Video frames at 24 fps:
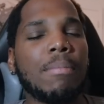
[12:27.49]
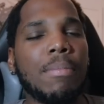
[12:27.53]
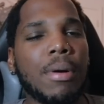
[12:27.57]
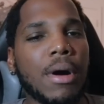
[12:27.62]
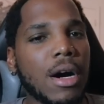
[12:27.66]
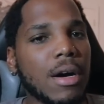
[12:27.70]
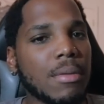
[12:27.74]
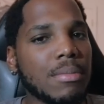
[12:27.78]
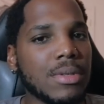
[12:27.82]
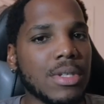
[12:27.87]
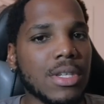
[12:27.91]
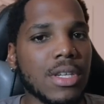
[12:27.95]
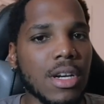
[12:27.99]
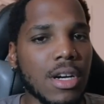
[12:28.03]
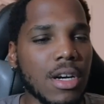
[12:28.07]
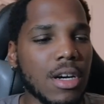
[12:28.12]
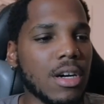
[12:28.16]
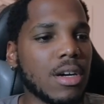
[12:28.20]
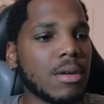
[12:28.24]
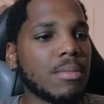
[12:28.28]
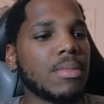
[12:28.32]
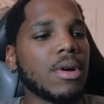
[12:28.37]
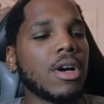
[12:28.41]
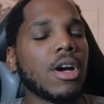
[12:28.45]
pub
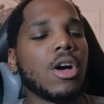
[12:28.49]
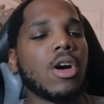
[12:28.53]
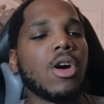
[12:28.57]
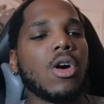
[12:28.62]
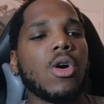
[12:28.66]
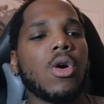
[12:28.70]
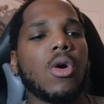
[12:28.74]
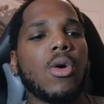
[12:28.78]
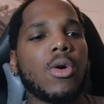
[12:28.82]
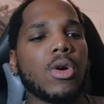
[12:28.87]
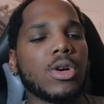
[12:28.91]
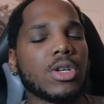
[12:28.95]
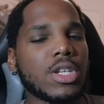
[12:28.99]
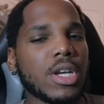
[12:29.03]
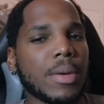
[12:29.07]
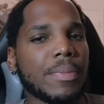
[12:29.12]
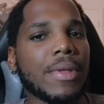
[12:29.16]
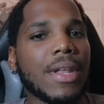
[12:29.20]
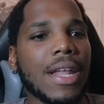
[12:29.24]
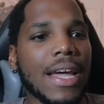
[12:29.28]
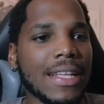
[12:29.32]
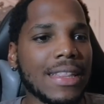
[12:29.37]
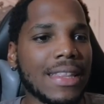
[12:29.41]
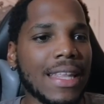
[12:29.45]
sub or
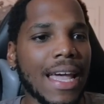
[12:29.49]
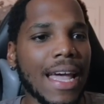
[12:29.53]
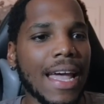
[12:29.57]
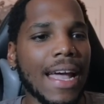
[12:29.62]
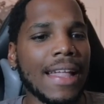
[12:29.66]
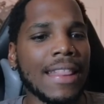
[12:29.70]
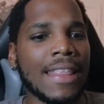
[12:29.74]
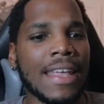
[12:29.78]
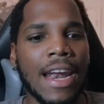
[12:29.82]
something like that.